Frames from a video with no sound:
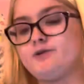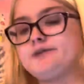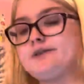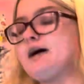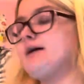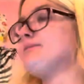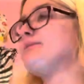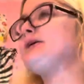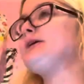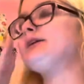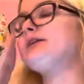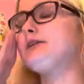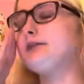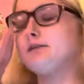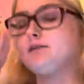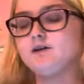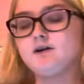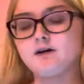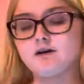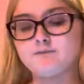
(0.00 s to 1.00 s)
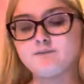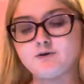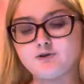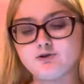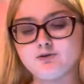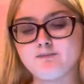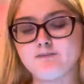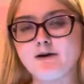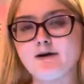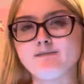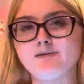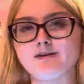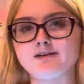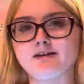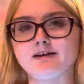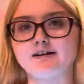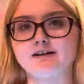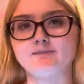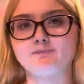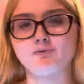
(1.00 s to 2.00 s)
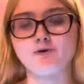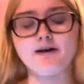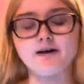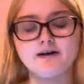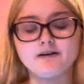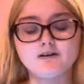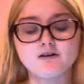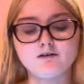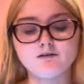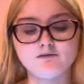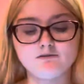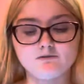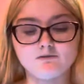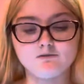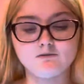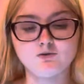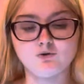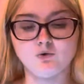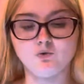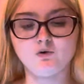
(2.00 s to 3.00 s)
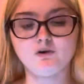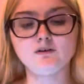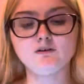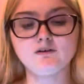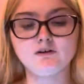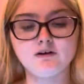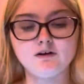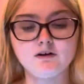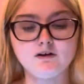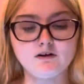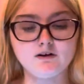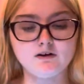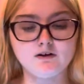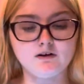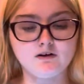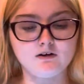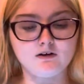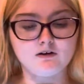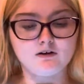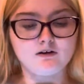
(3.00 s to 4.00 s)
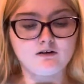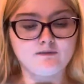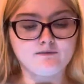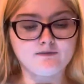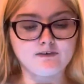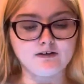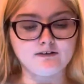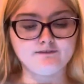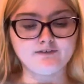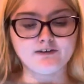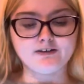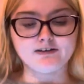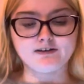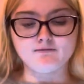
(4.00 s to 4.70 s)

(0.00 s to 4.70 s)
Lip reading: what that means. I'm assuming maybe it's like the brand. Cool. Dylan Vincent,